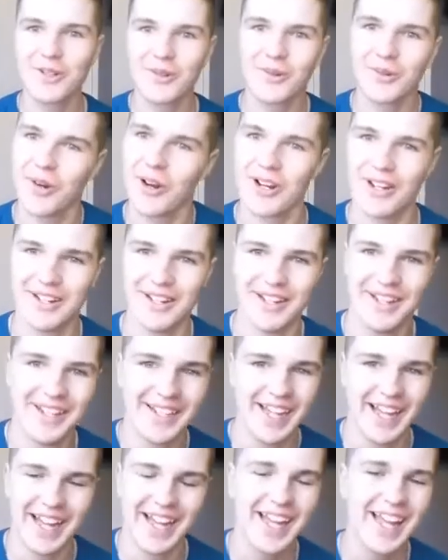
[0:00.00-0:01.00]
to run.
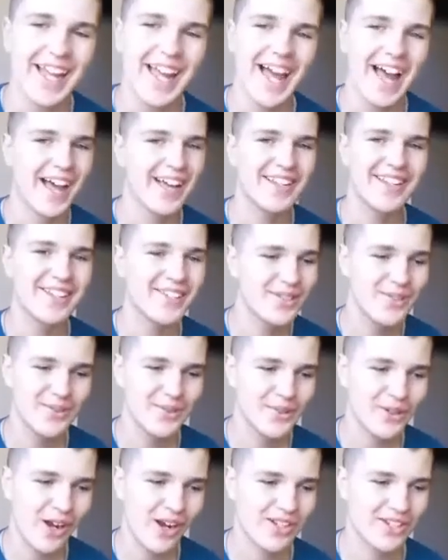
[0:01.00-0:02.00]
I didn't do
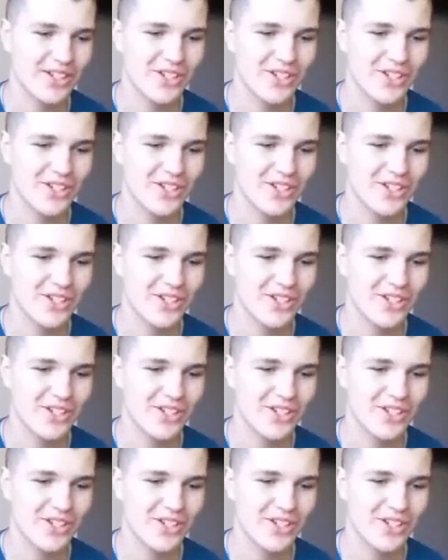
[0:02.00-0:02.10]
cross